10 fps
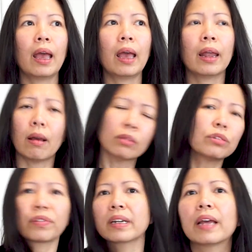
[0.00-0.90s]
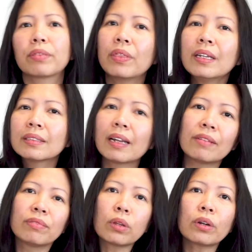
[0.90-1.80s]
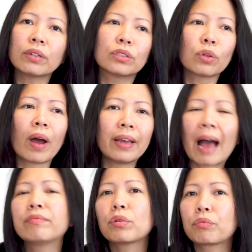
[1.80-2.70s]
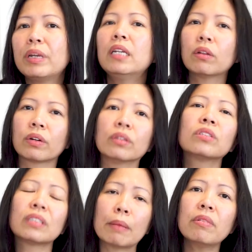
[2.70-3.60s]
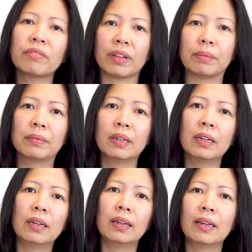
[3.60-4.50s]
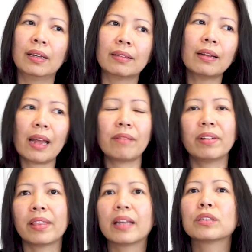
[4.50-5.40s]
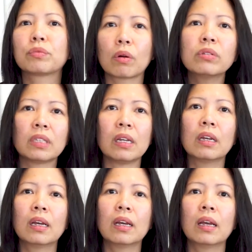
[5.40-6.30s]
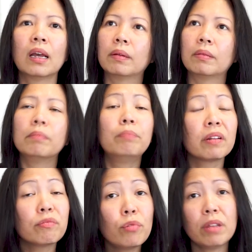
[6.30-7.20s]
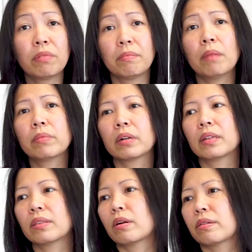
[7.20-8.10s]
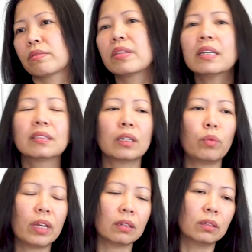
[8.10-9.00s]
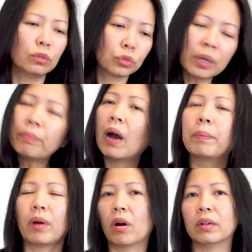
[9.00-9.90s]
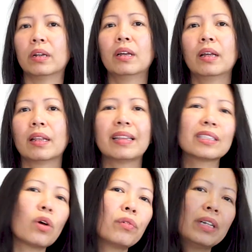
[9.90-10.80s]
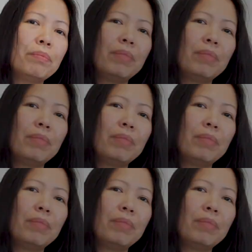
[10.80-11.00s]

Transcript: And I also forget things that I've learned, so I have to relearn some of them. Not everything is rosy. But if we remember that there are things that we could trip up on, that's already